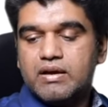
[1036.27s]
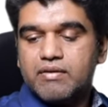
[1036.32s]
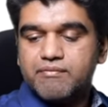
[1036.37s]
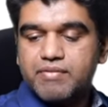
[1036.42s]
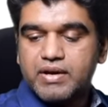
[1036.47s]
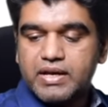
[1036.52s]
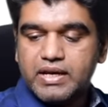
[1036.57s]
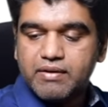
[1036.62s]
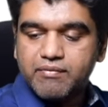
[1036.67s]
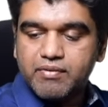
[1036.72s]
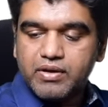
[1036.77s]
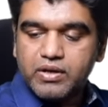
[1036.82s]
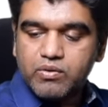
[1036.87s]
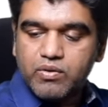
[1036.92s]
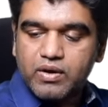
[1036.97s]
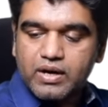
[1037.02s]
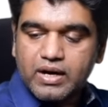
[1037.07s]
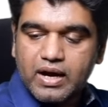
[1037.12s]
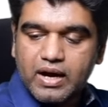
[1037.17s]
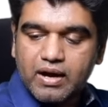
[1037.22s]
Whenever
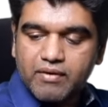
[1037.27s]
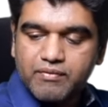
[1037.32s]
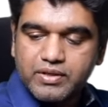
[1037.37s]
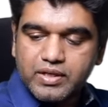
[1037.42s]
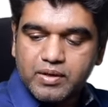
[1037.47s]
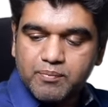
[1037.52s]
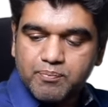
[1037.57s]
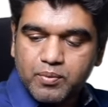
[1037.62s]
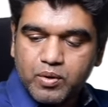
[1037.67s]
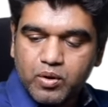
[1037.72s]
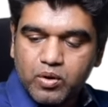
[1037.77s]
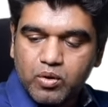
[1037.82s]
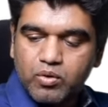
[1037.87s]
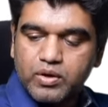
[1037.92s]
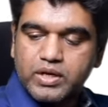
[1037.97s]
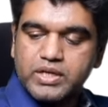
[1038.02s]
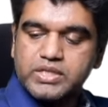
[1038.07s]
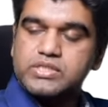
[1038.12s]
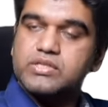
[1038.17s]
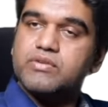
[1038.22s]
you are having a
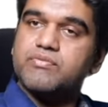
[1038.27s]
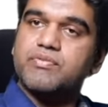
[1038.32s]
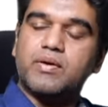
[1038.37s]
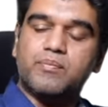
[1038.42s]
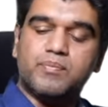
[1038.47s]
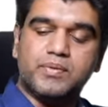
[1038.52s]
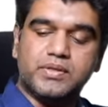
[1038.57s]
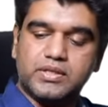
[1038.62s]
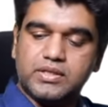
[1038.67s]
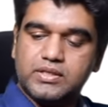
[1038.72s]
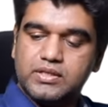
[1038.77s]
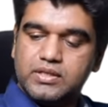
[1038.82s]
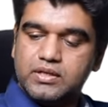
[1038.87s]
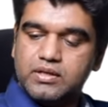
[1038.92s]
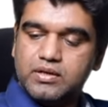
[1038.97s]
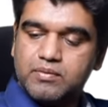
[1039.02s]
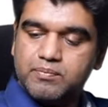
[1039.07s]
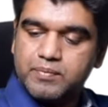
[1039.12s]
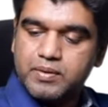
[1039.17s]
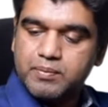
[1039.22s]
prolongation of
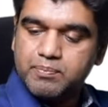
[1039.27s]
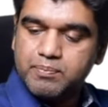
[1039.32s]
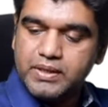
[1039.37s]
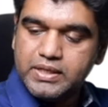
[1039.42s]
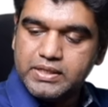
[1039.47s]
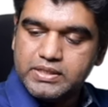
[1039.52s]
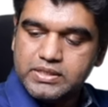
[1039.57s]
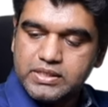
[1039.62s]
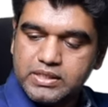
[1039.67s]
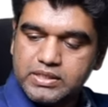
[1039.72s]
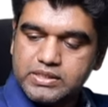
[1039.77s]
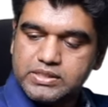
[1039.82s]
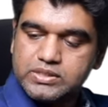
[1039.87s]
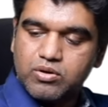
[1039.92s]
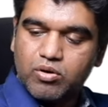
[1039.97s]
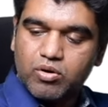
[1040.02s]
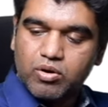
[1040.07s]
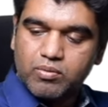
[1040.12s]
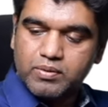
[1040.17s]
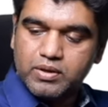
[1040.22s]
APTT, but PT is
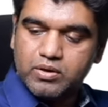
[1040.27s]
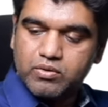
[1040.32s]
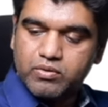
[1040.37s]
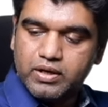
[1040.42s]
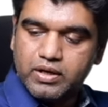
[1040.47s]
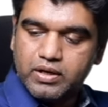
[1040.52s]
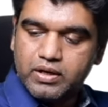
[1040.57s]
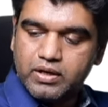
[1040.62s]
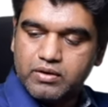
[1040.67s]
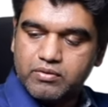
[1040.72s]
normal, okay?